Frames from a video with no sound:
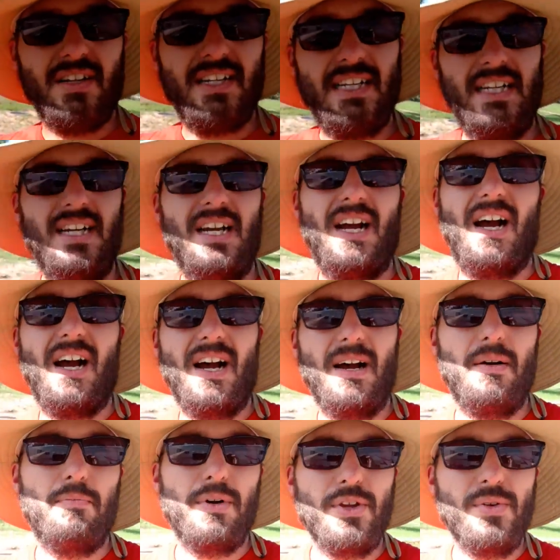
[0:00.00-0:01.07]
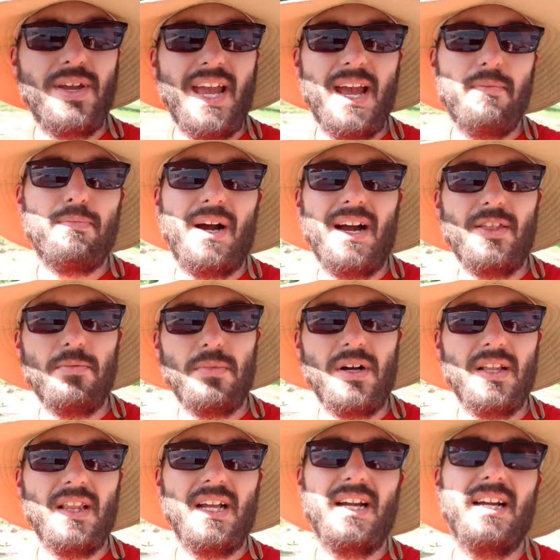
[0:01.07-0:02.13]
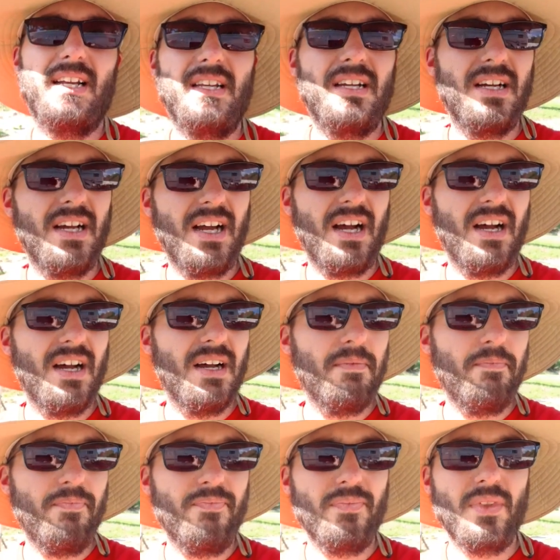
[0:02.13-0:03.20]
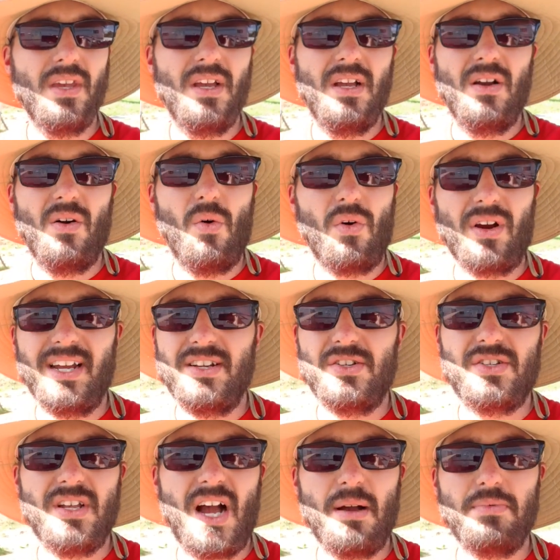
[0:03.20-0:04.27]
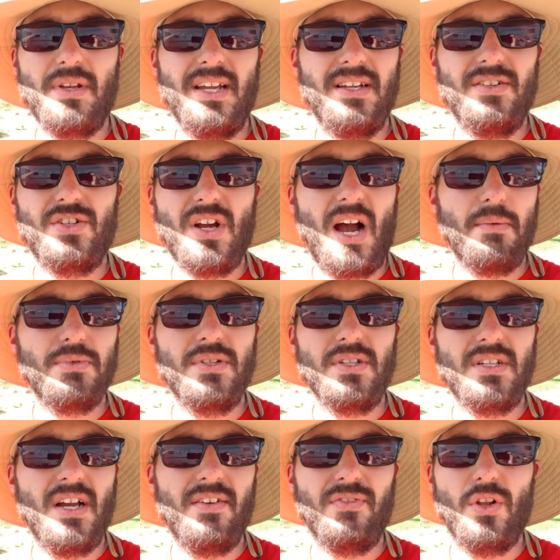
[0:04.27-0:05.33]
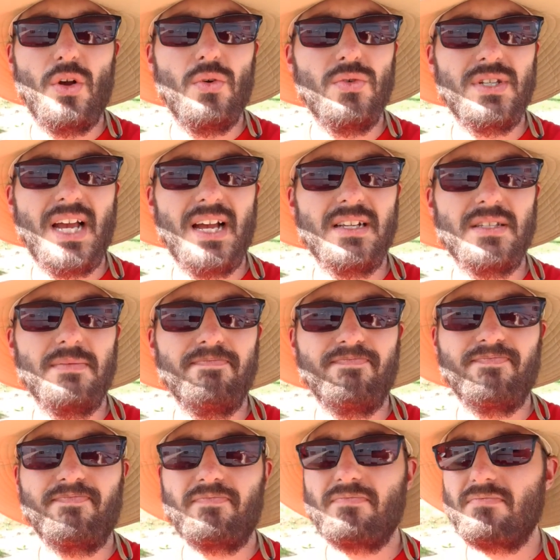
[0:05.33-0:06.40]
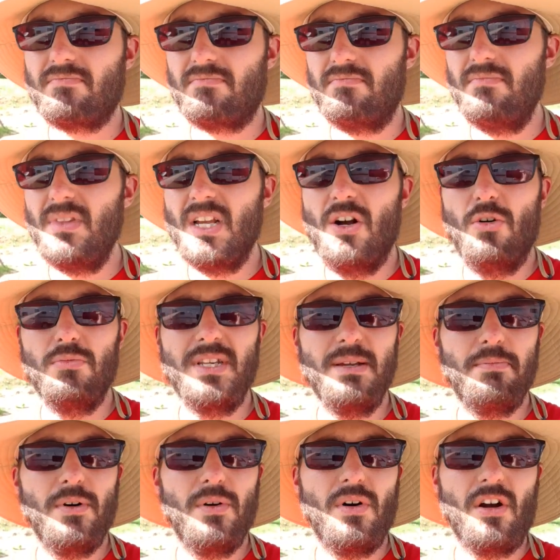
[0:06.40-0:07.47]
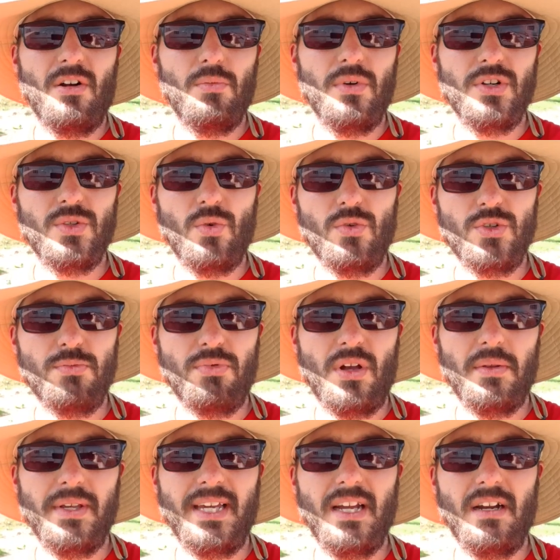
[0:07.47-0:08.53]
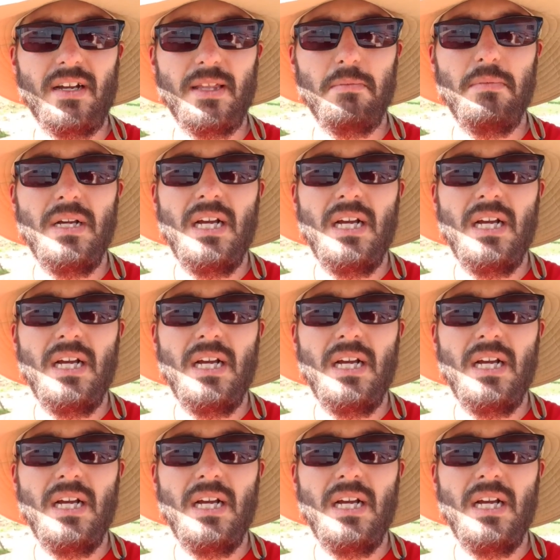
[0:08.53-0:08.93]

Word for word: it. Um, but you can buy them online. Um, or in stop in shops and stuff. Lowe's has them. Home Depot hardware stores would probably carry them